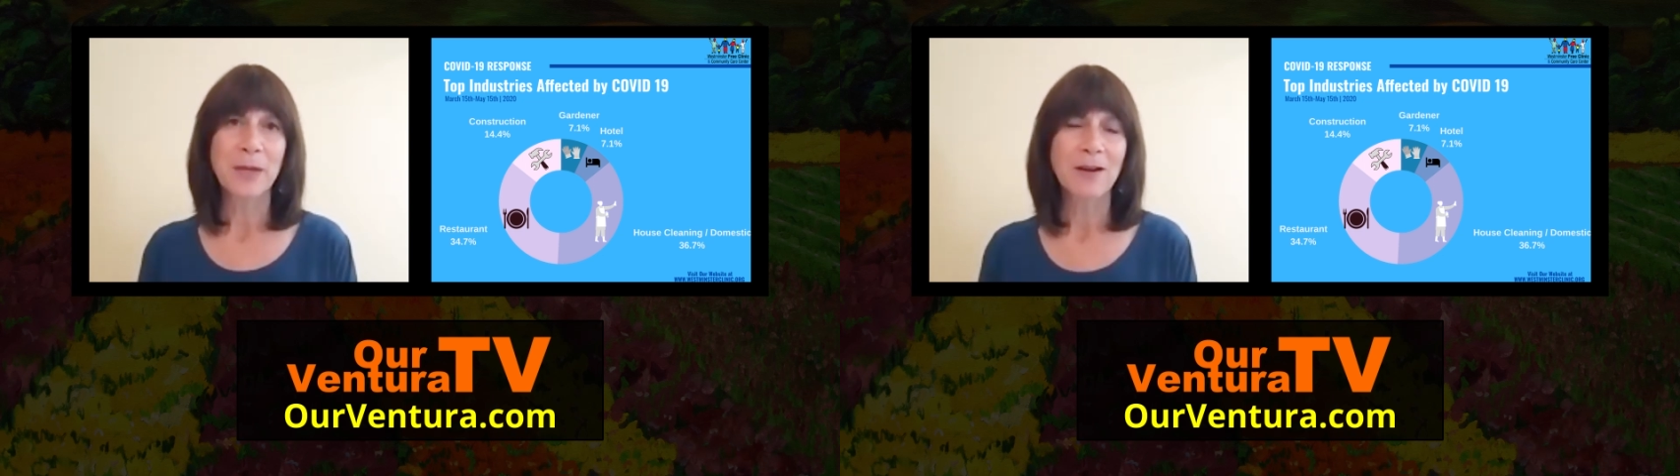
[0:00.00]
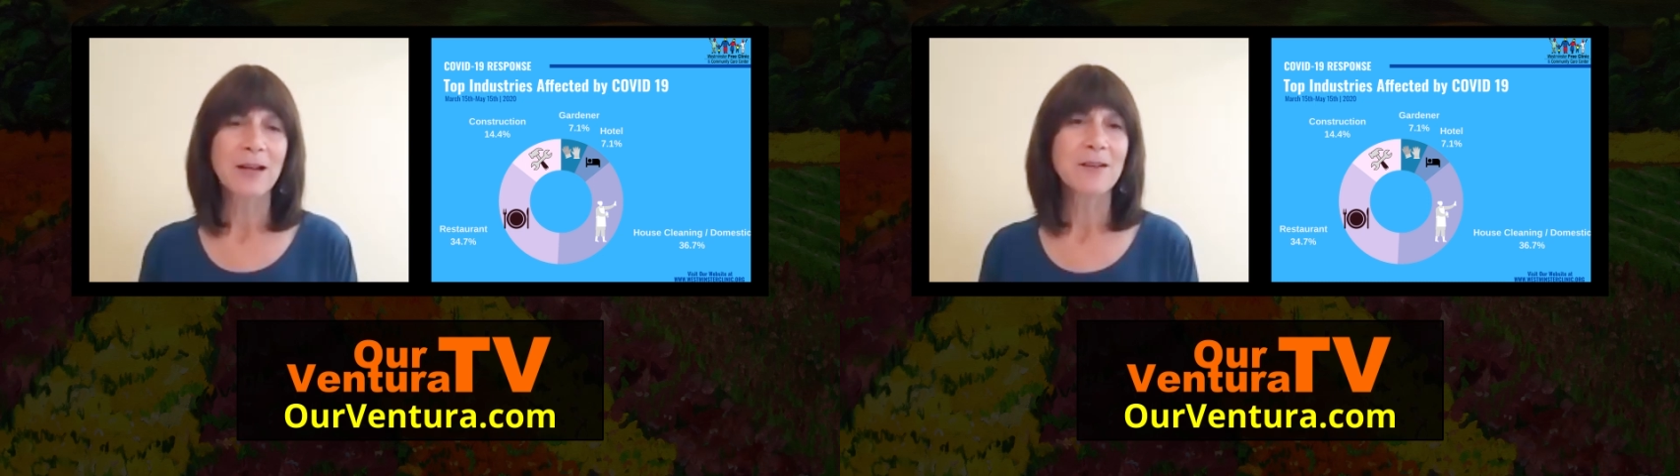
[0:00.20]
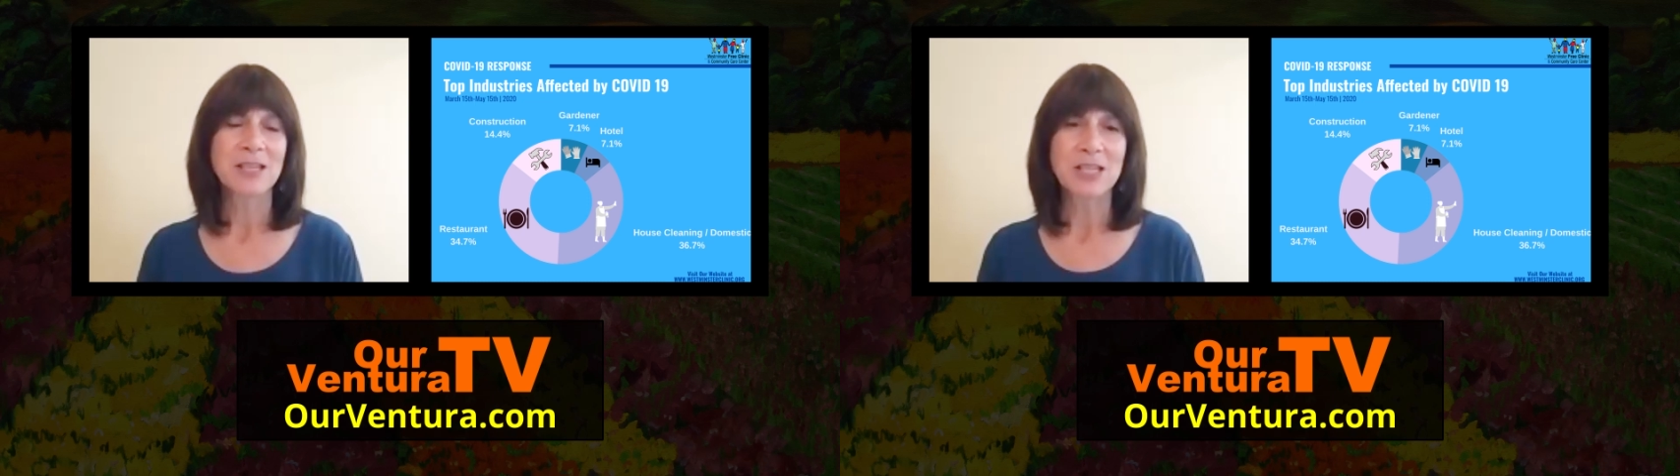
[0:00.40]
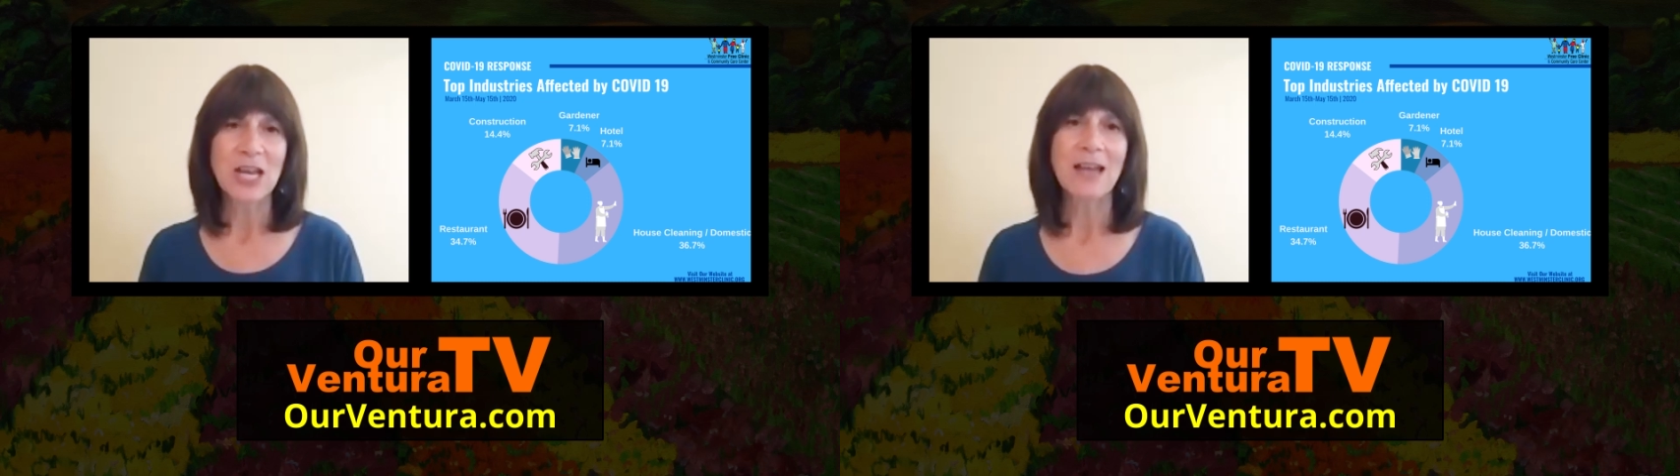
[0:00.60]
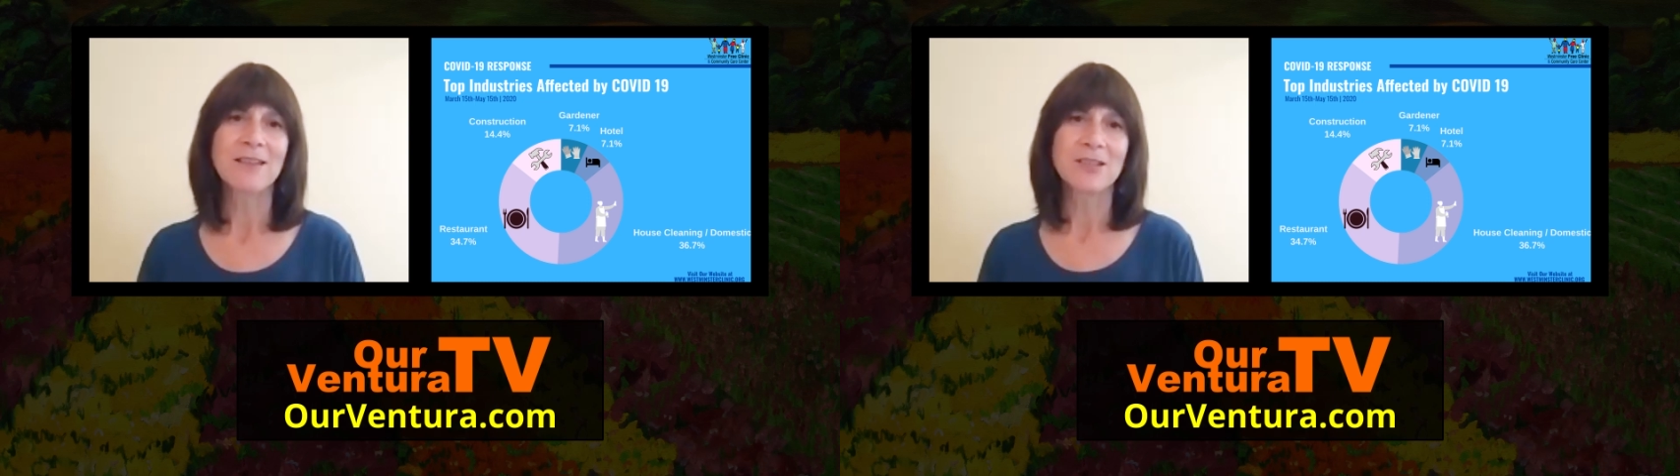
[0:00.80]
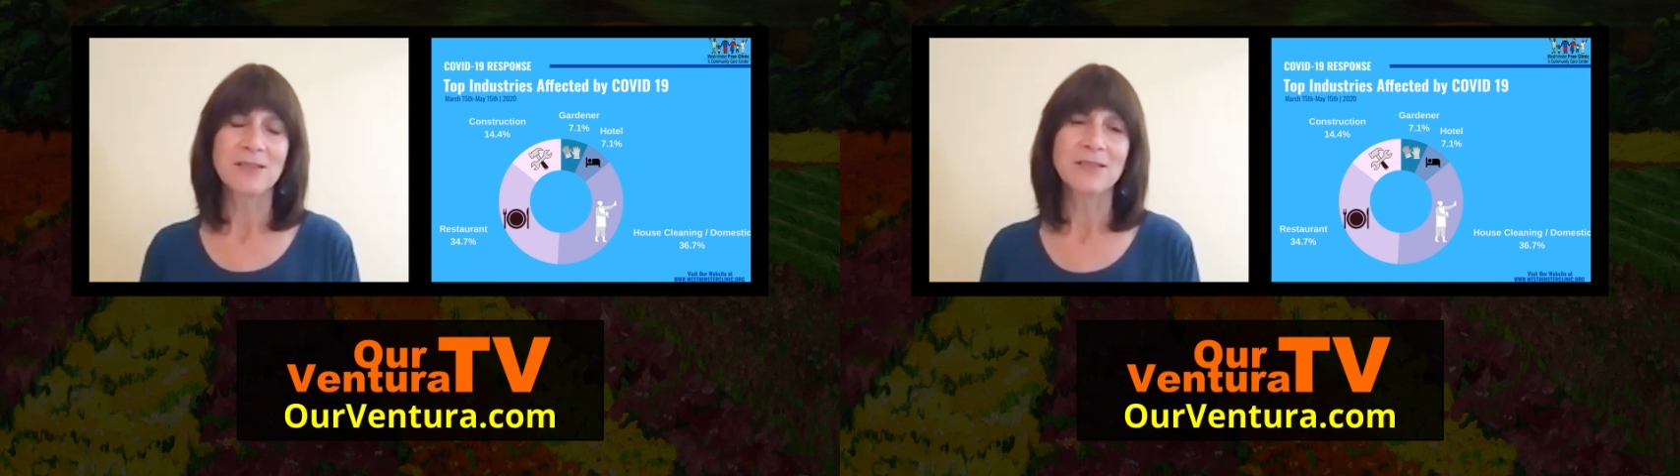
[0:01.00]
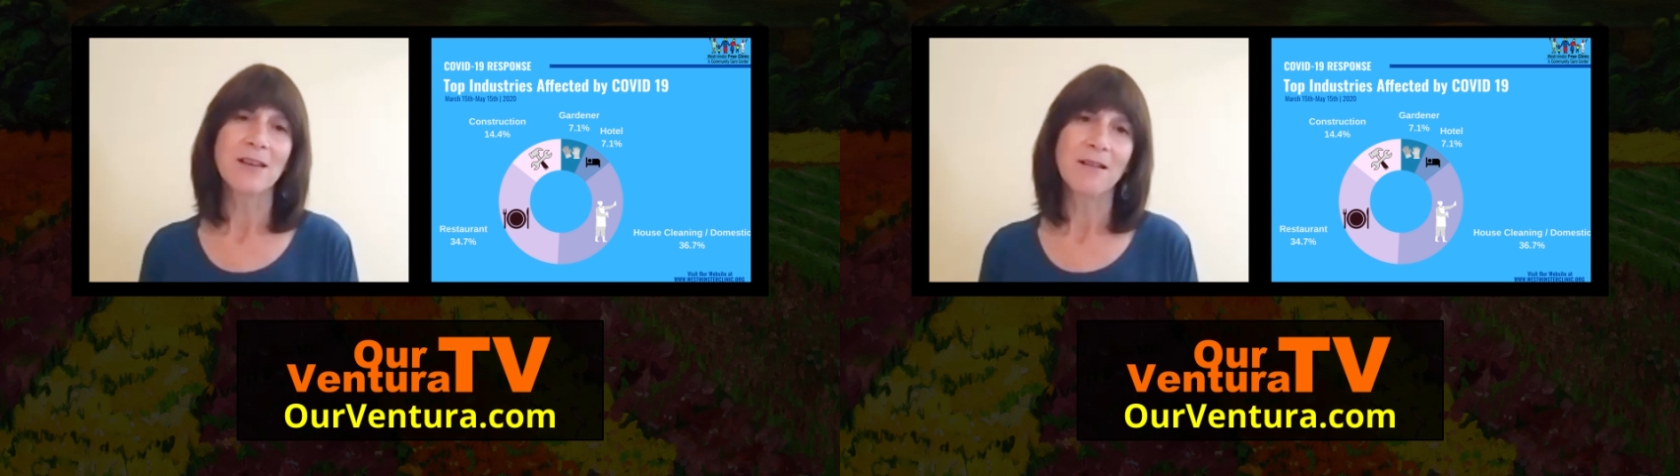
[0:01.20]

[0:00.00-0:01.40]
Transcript: barriers and challenges that